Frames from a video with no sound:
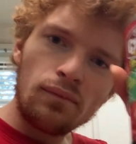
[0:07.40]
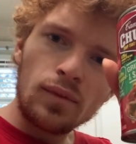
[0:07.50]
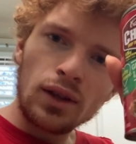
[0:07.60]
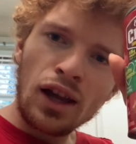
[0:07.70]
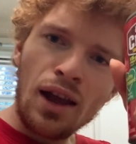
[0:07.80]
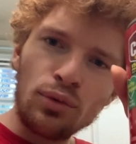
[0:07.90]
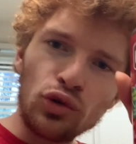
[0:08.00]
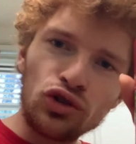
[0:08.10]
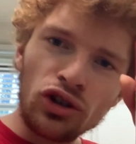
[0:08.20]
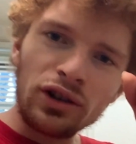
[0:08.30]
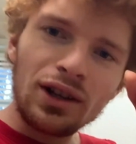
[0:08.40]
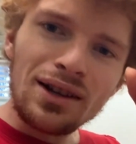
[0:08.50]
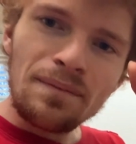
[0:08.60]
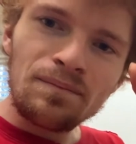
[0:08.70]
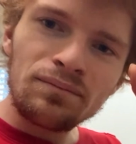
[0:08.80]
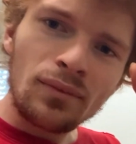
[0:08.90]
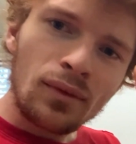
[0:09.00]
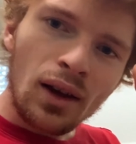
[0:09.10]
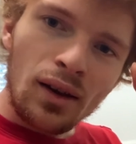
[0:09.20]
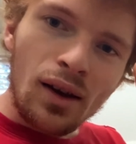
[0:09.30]
Campbell's Chunky
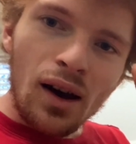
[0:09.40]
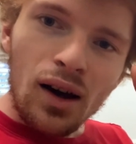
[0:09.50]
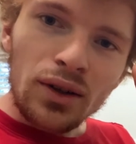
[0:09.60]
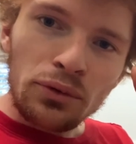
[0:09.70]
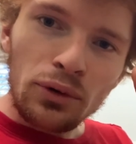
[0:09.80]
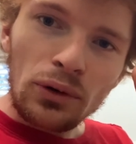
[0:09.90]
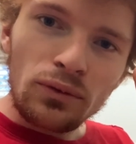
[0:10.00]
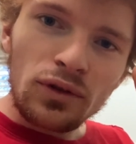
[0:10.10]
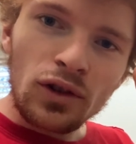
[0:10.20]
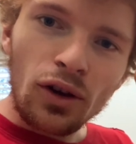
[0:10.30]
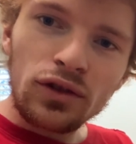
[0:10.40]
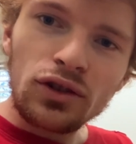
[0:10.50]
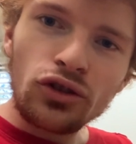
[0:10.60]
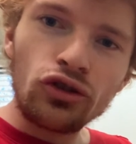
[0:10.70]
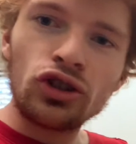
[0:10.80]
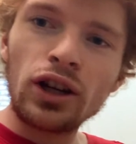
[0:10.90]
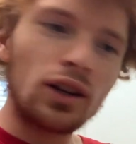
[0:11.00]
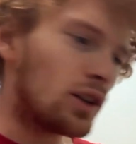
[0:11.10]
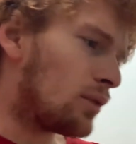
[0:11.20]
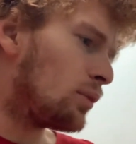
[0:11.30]
grilled sausage chicken
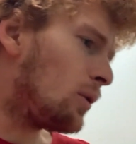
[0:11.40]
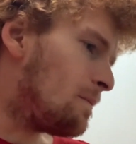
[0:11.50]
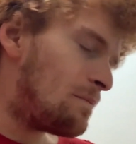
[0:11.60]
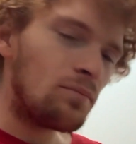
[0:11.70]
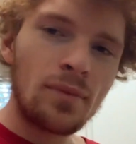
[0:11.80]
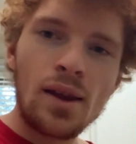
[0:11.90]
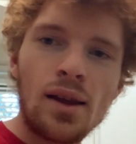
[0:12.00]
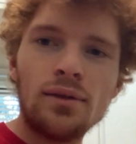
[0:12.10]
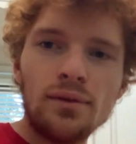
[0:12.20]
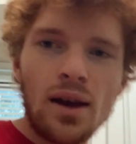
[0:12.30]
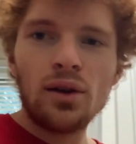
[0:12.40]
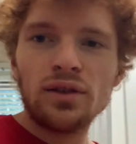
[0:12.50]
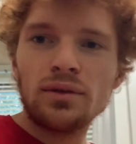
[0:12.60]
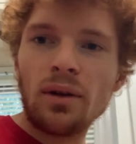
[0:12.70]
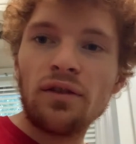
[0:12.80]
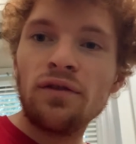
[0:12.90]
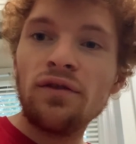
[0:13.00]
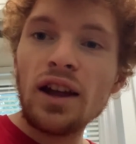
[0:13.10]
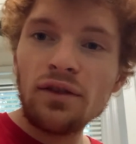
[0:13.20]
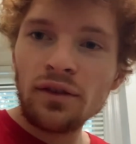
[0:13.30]
and gumbo. Now this is my
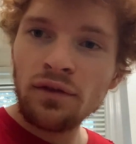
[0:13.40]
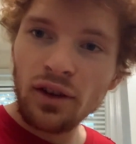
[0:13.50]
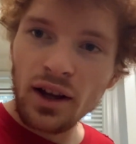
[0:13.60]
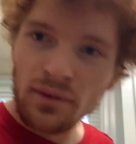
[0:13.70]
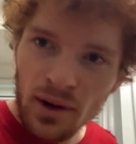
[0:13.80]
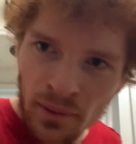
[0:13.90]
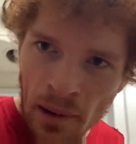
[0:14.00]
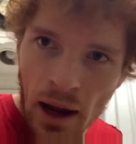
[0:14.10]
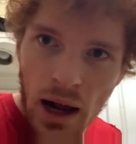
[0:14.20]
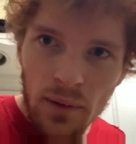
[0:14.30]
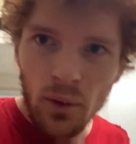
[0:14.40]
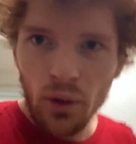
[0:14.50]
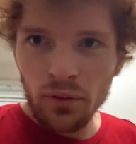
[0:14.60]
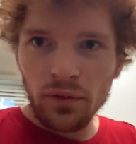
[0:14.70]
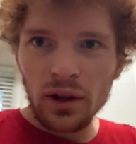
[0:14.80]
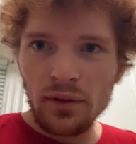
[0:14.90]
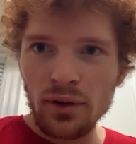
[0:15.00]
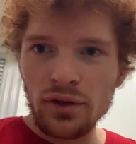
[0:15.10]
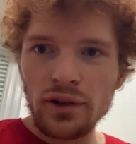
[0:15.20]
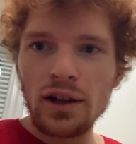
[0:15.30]
favorite flavor out of all the
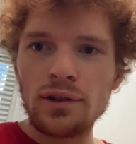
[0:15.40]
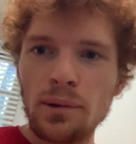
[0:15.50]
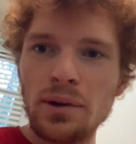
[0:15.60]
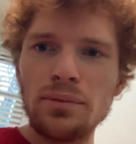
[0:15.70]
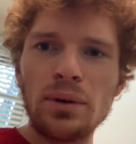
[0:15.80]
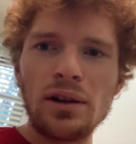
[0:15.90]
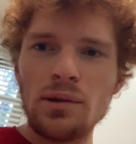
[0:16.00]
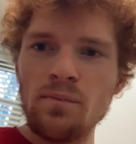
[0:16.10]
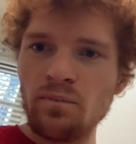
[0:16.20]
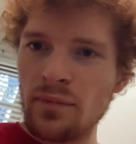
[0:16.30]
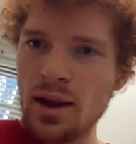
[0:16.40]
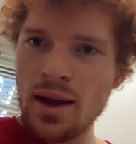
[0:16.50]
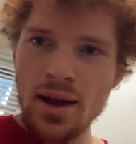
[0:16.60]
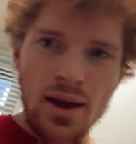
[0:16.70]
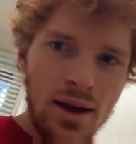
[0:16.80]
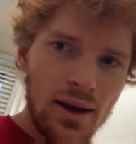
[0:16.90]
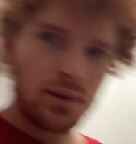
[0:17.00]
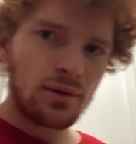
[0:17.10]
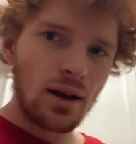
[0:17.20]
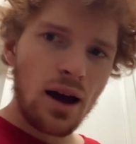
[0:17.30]
flavors it's always been,
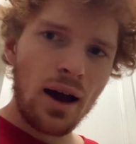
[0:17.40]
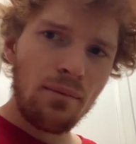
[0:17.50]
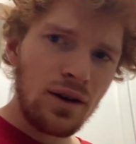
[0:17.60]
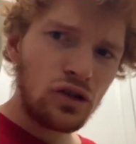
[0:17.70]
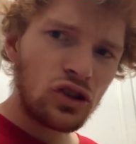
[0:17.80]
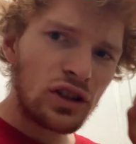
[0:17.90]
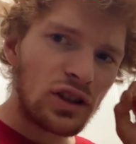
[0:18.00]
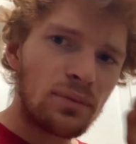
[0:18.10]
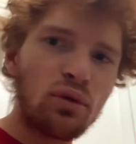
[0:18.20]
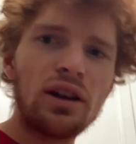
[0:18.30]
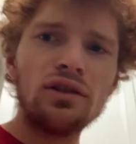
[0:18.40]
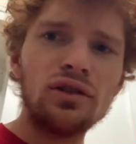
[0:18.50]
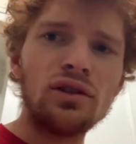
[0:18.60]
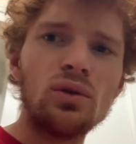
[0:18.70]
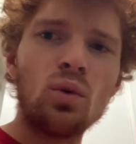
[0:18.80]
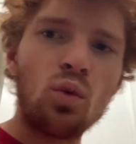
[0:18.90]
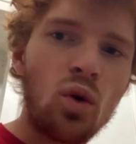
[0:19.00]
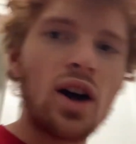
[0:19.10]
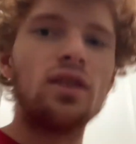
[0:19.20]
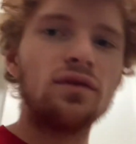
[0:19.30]
and I'm gonna just explain to you
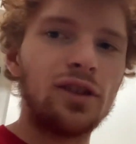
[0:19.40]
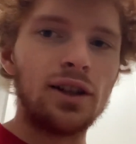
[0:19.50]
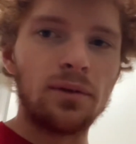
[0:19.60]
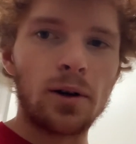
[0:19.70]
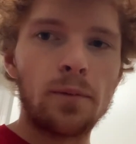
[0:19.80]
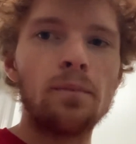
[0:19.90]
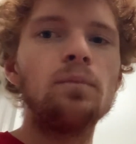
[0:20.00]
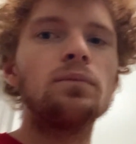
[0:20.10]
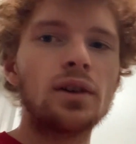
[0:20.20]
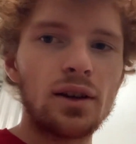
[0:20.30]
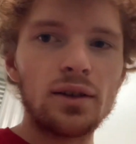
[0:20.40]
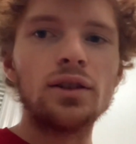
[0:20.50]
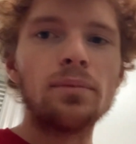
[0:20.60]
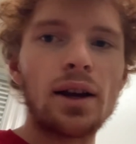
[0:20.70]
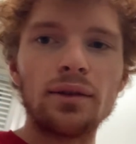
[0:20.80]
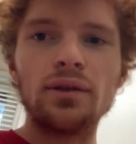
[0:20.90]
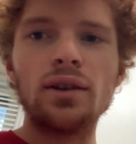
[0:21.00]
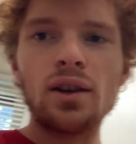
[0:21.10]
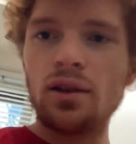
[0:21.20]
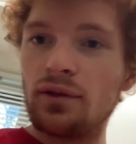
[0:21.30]
why this flavor is the best.
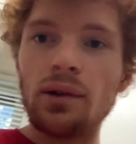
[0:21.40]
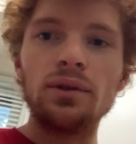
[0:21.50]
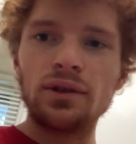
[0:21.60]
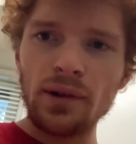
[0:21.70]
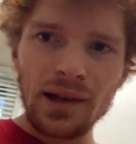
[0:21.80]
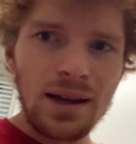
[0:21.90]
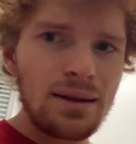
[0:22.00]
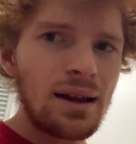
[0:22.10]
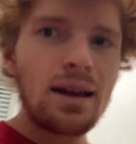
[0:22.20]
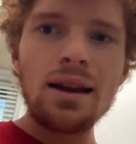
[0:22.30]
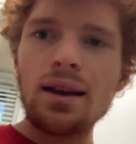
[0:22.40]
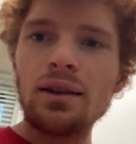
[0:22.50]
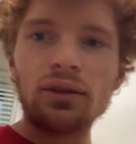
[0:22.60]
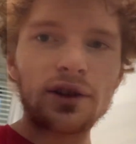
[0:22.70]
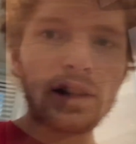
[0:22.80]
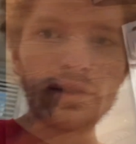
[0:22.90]
So let's cook it and let's get to it.